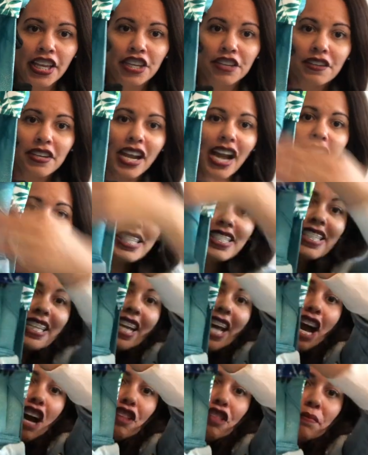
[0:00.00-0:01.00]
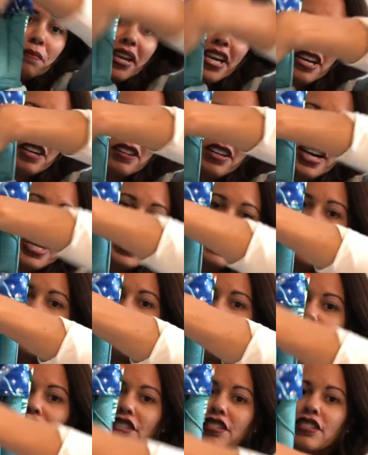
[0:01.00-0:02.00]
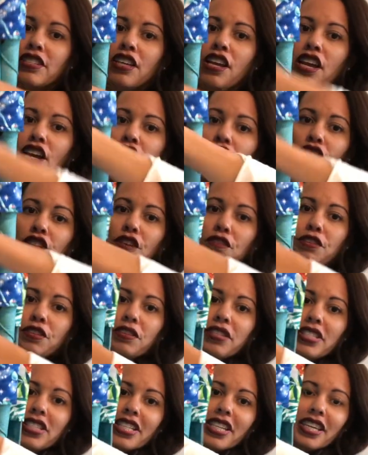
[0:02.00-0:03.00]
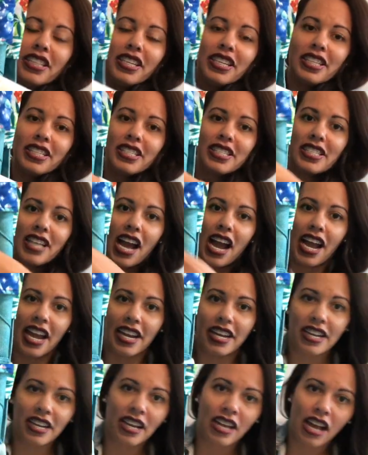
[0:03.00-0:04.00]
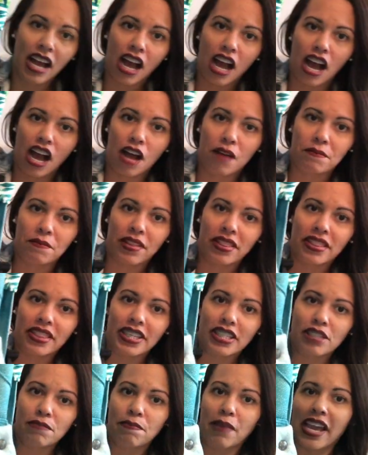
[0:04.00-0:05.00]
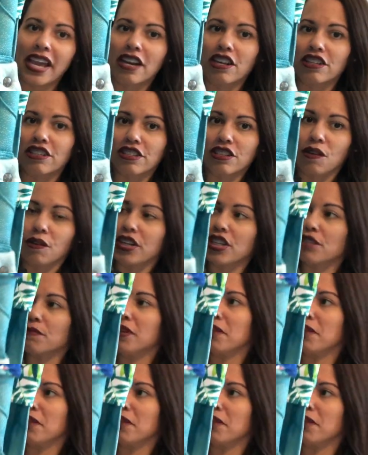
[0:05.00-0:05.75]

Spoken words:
You can kind of see how the panel height differs. So you can see on the inside, this panel is going to